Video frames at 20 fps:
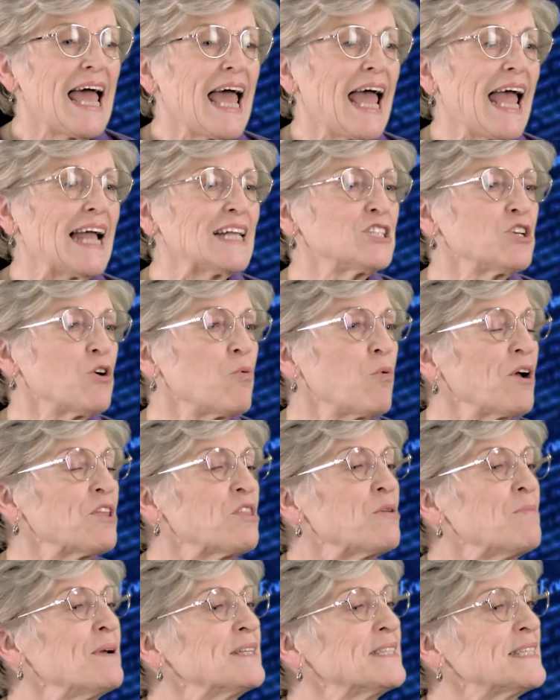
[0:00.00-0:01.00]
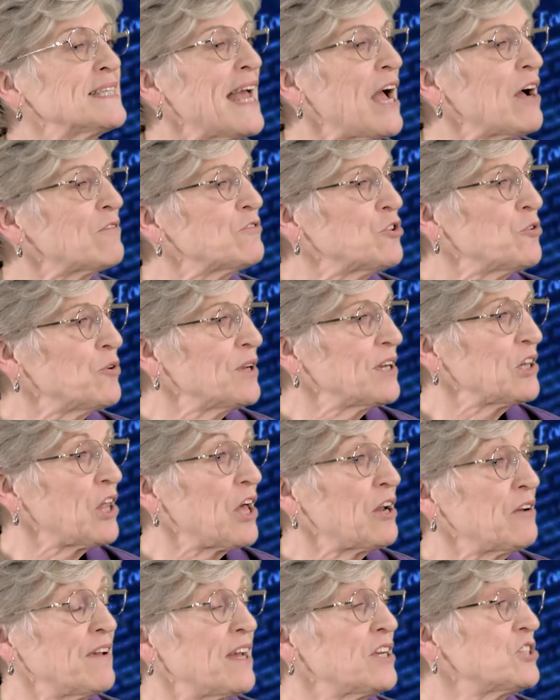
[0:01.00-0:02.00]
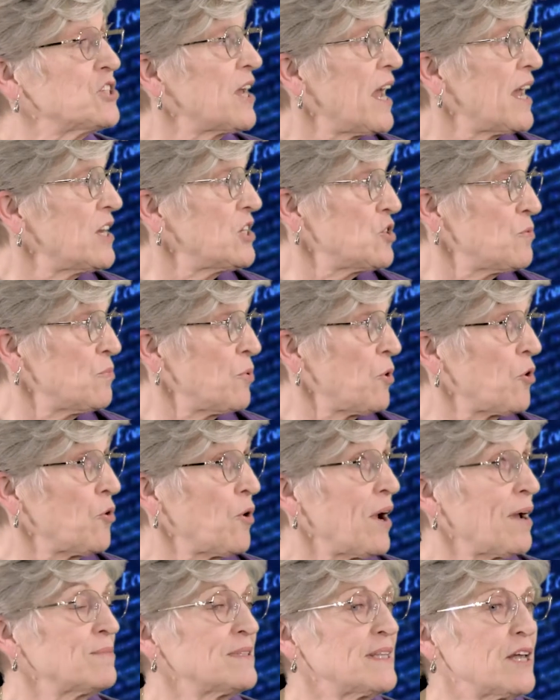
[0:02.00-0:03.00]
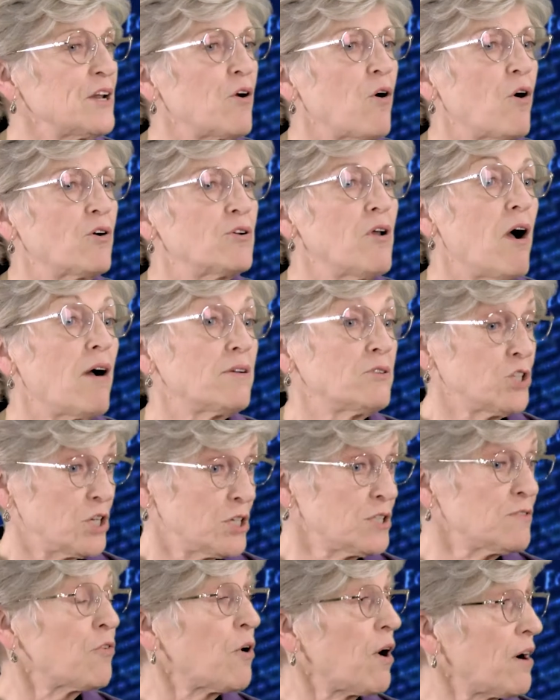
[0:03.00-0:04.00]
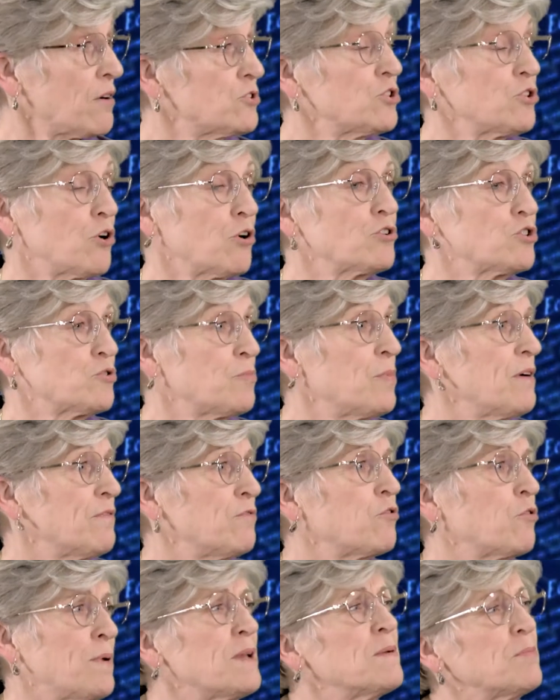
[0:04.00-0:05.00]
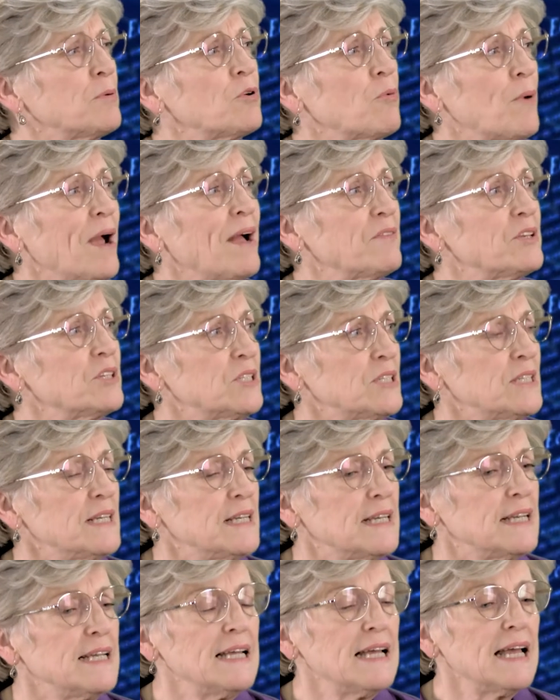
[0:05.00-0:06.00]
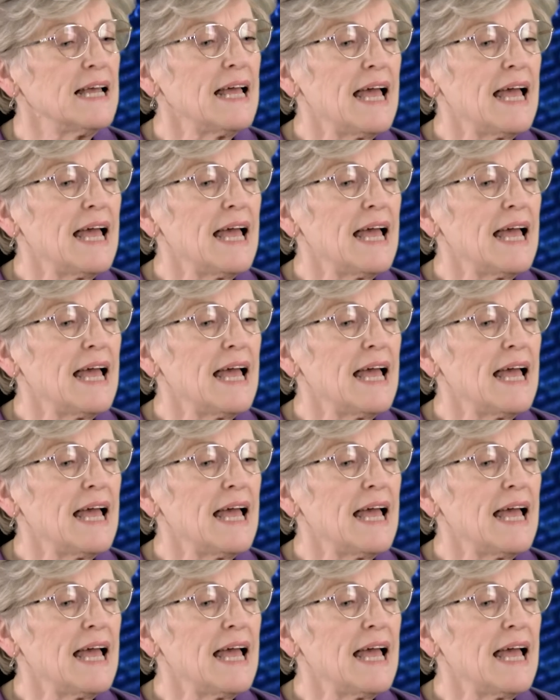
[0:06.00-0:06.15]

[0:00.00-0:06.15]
And so we're in the midst now of doing a lot of education programs that are not just for our church, but for people around the city